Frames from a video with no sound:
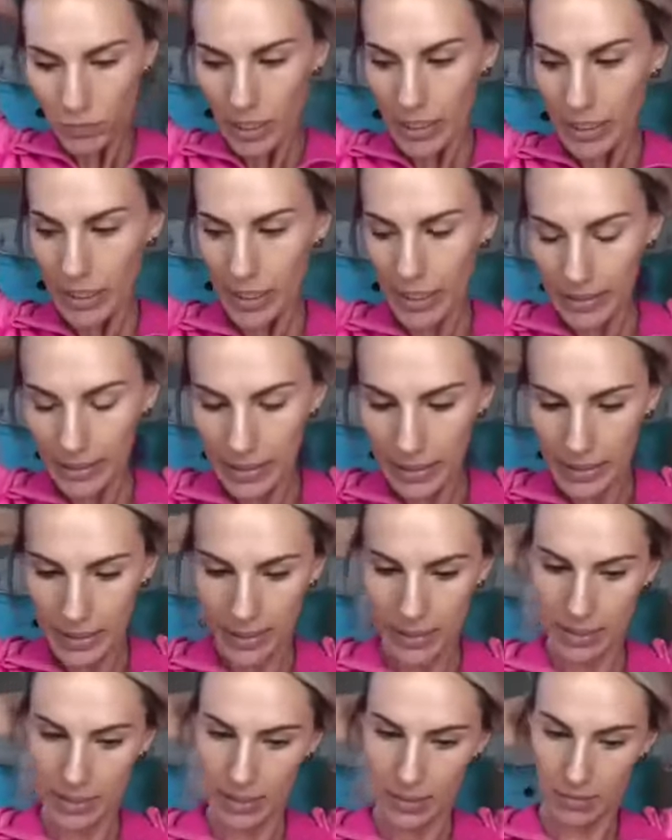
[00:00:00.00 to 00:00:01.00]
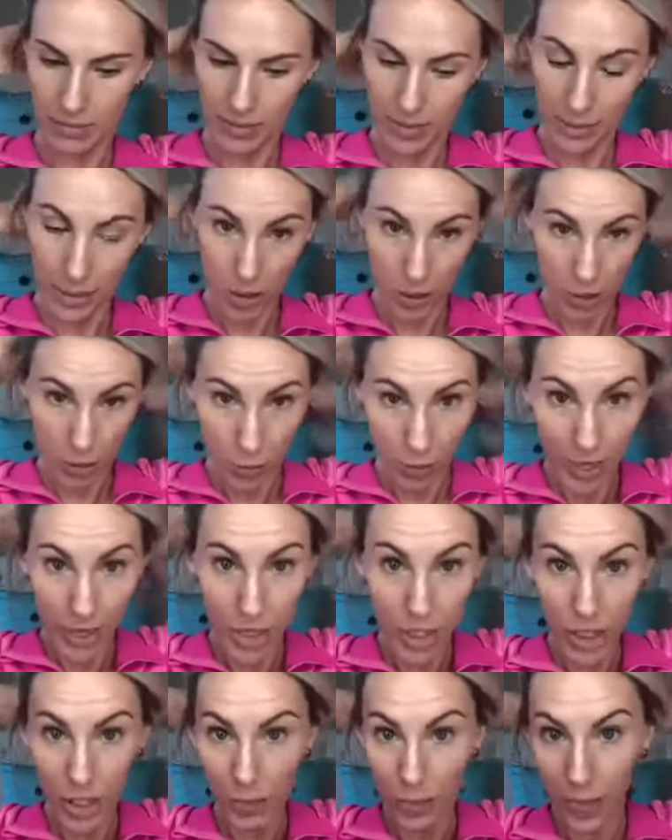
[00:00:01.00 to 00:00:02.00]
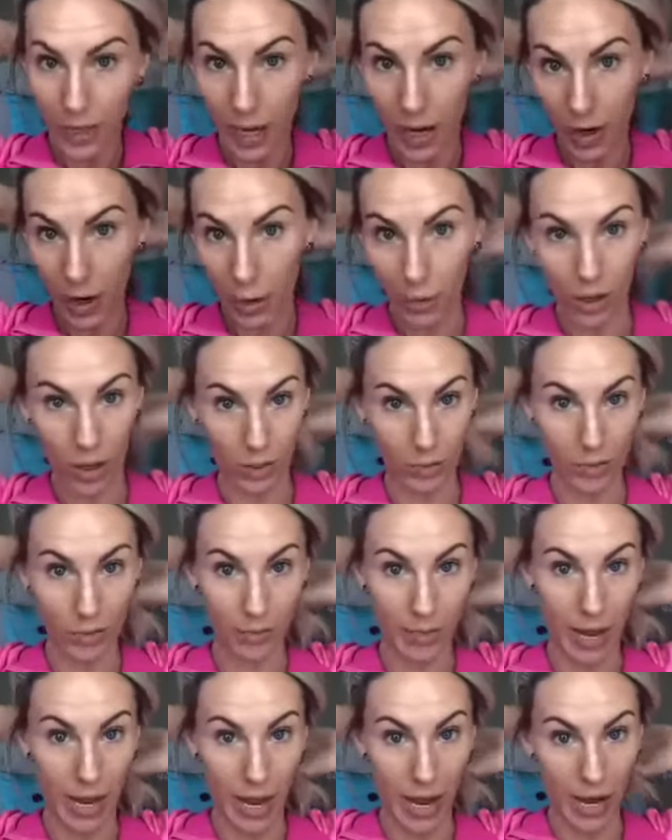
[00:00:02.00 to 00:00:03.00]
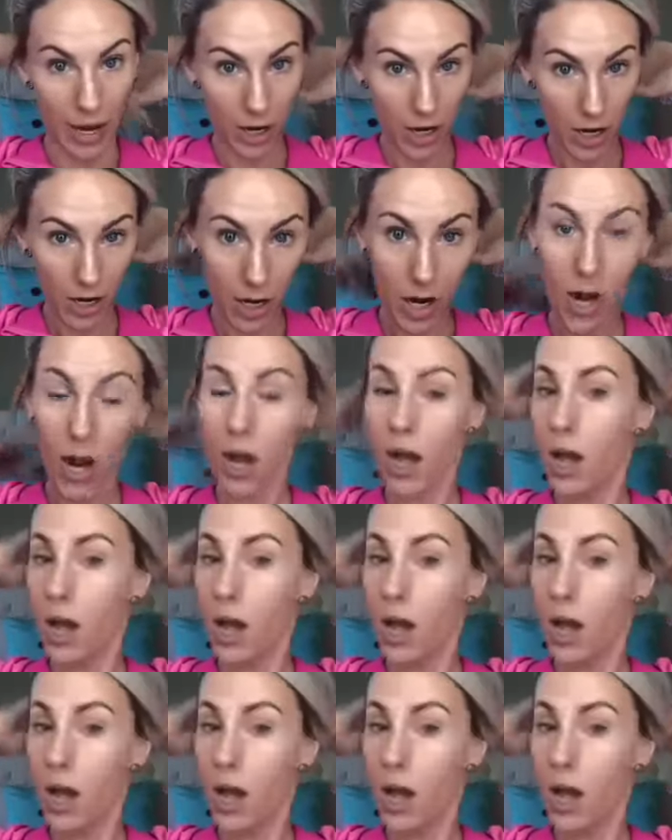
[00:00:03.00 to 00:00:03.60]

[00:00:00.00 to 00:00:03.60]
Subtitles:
get this situation we got going on with my hair